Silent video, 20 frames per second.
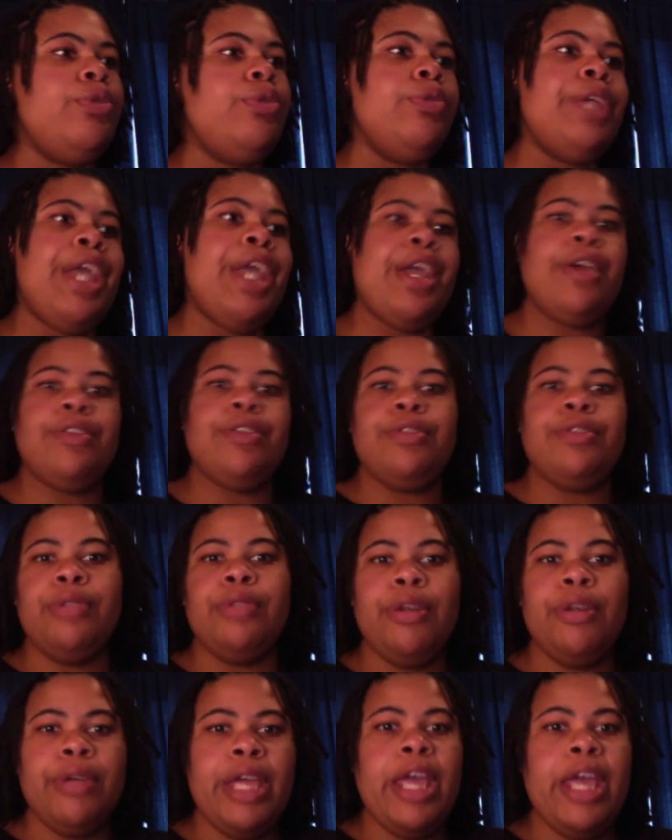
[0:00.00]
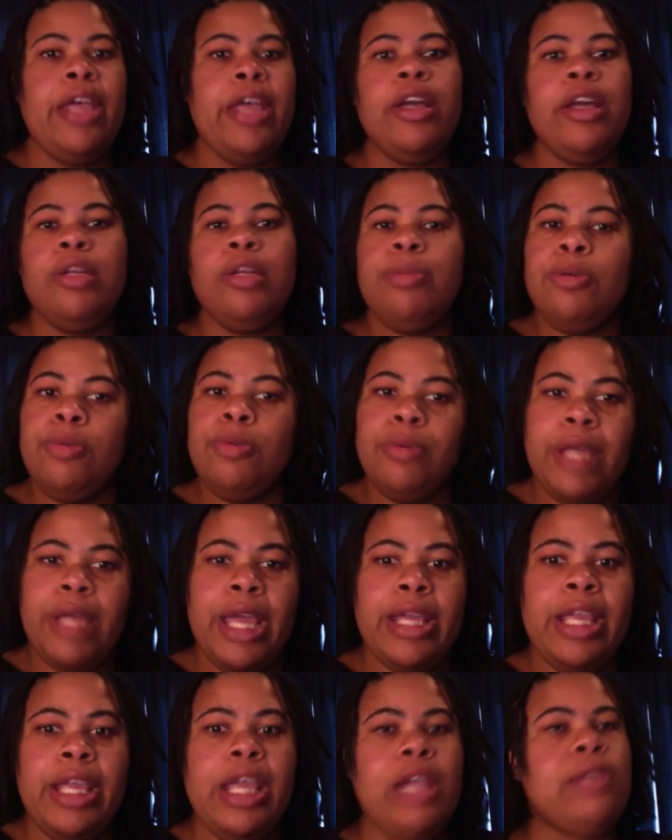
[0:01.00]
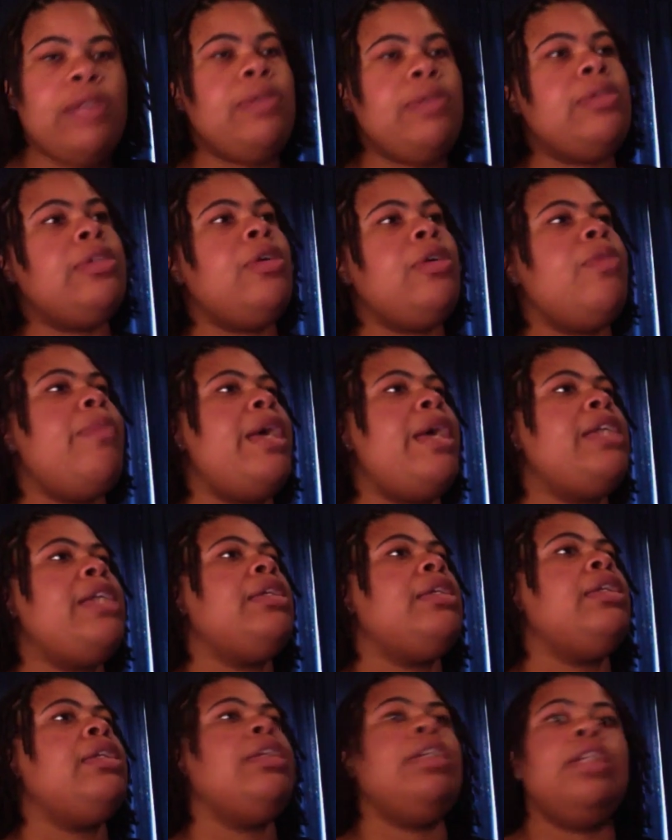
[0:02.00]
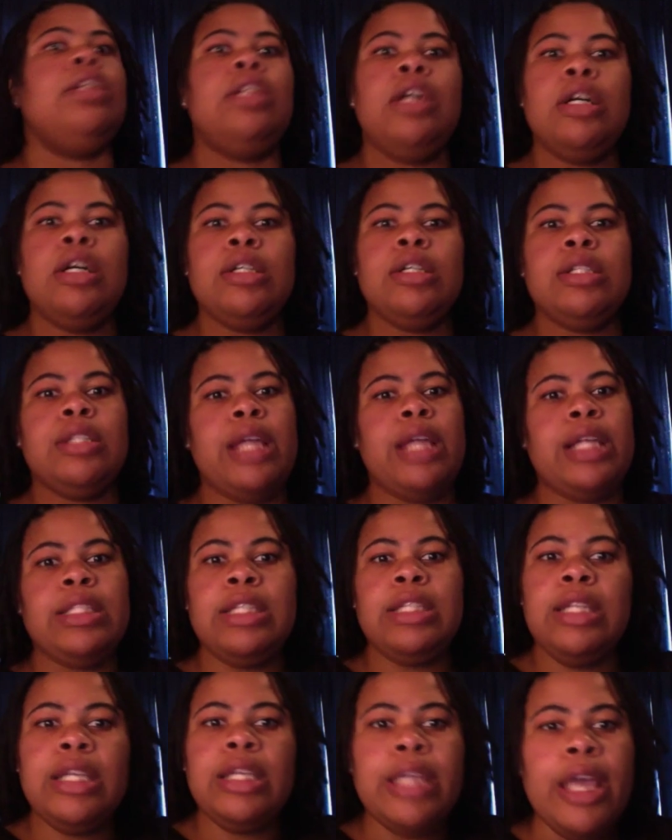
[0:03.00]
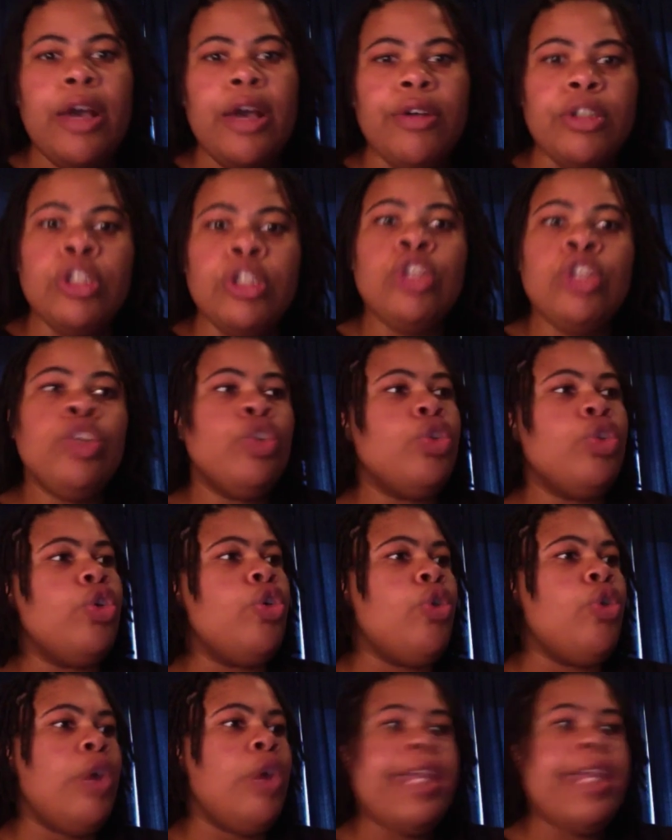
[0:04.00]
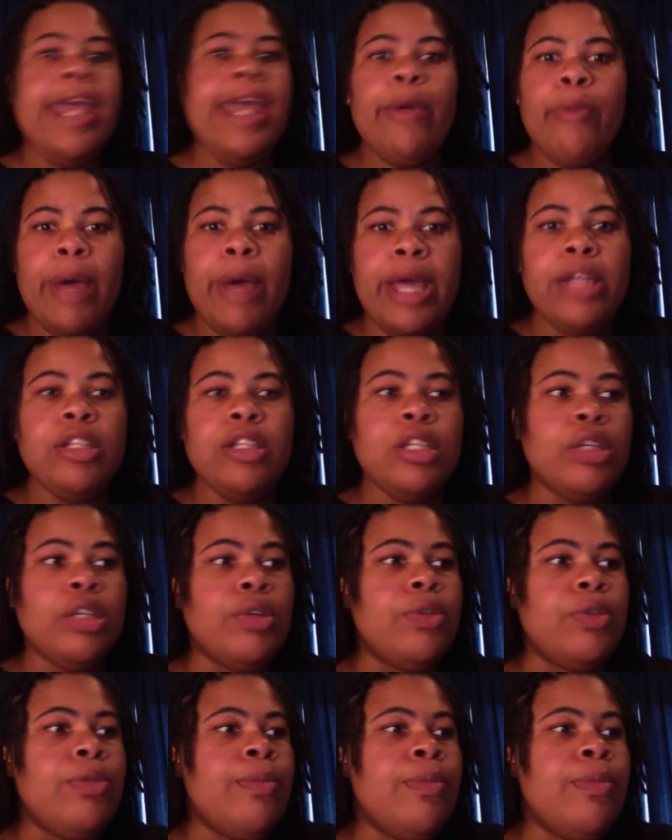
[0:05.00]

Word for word: You canceled, okay? Honey Boo Boo got canceled, so basically the Duggars, 19 and counting, going that way too,